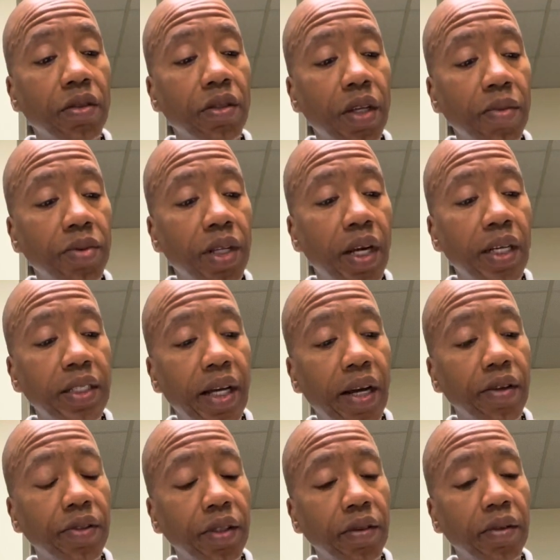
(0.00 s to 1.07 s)
Subsidized
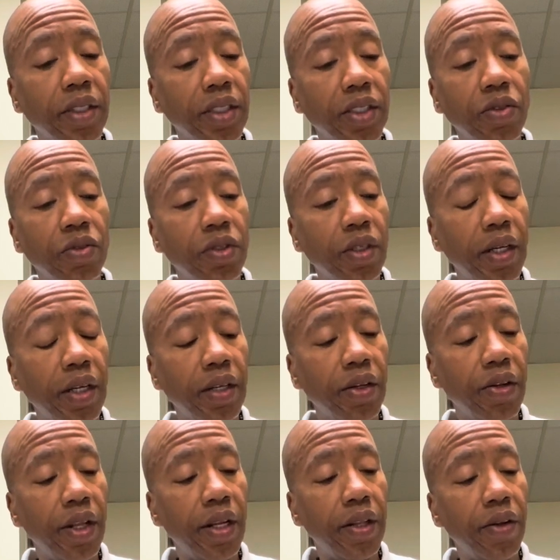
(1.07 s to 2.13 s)
housing. That's interesting. I
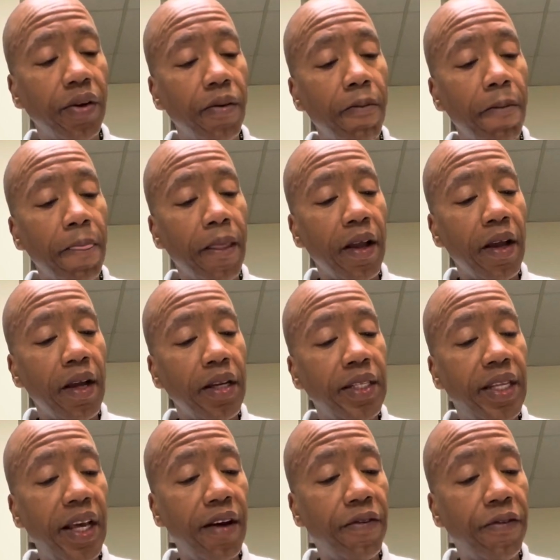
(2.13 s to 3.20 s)
didn't know that either.
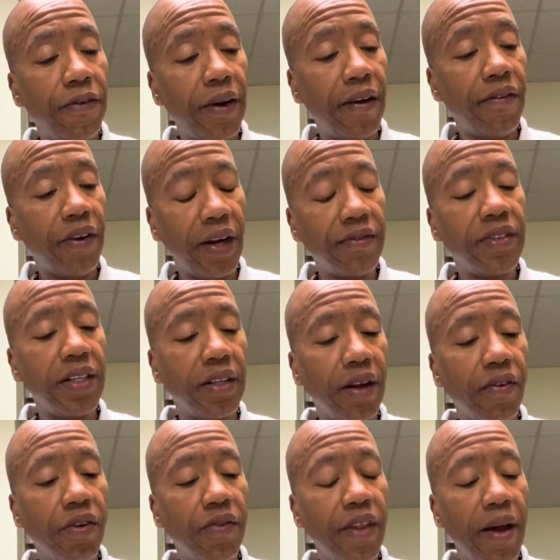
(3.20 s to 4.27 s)
TIF. I've
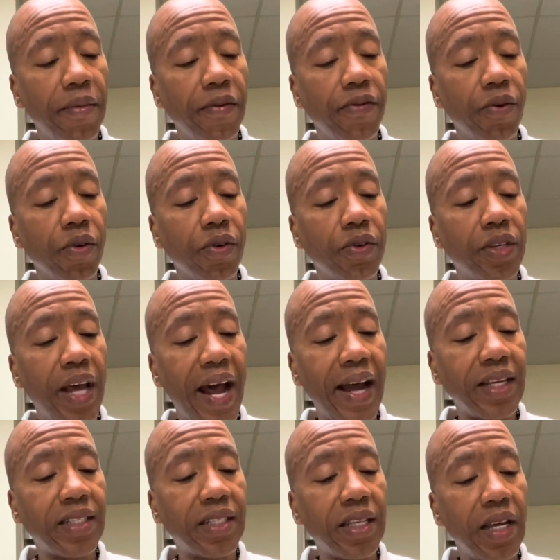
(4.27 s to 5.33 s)
heard that before.
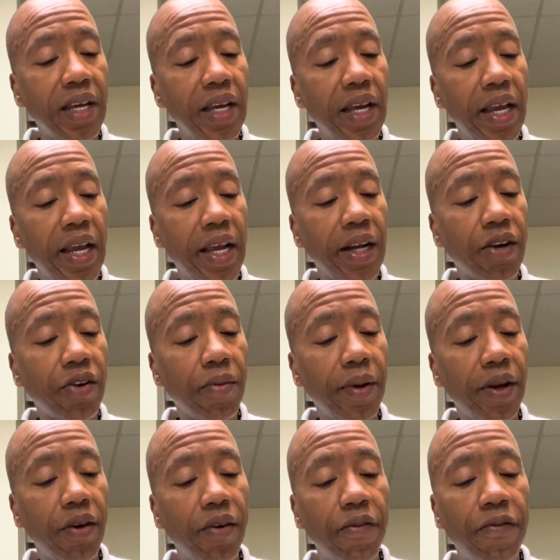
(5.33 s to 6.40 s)
Tax
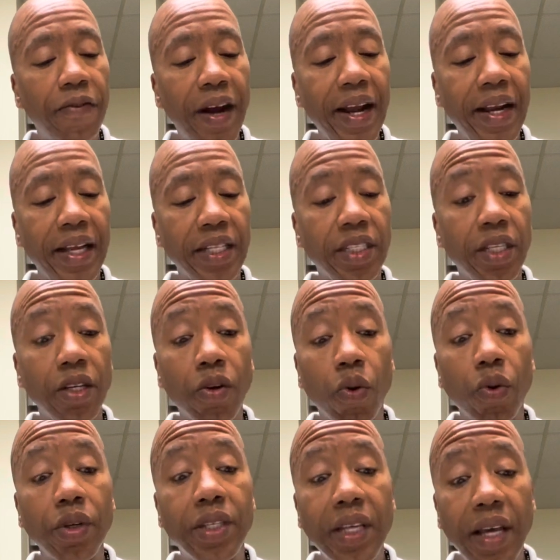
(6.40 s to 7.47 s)
incremental financing,
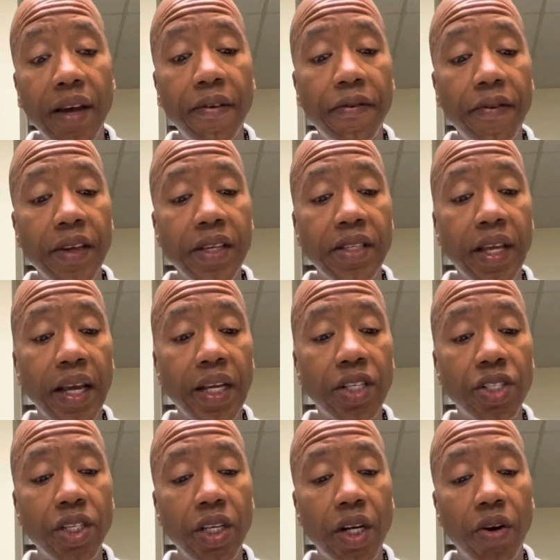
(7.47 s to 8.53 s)
or TIF, is a
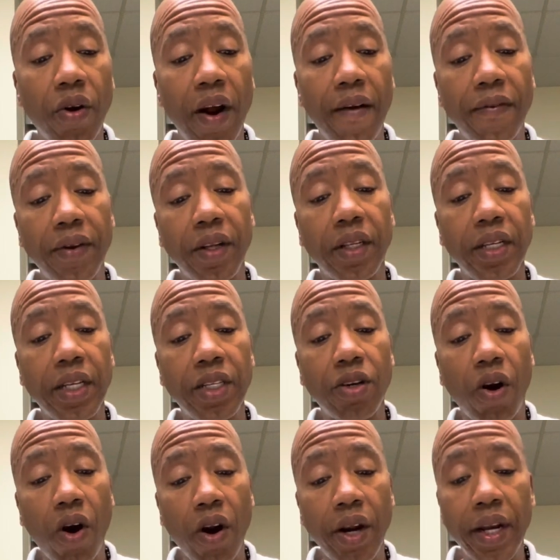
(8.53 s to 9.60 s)
geographically
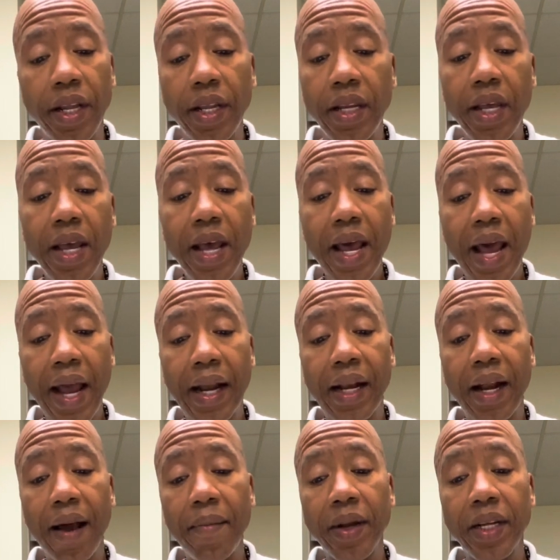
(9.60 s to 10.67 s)
targeted
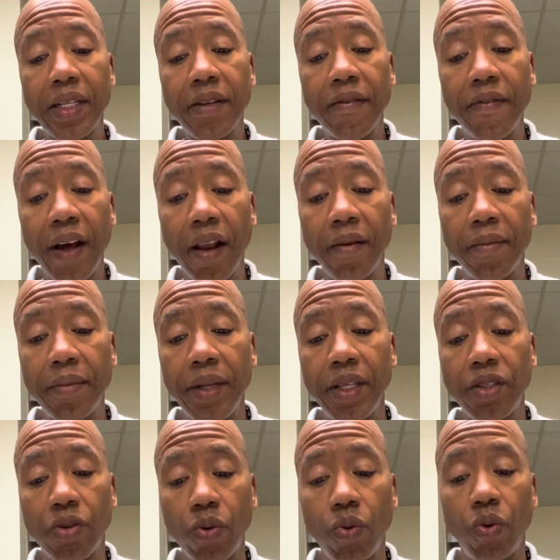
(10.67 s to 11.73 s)
economic
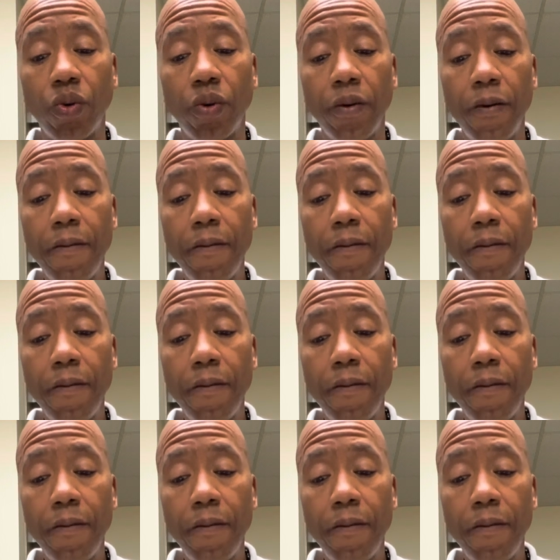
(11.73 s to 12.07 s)
development tool.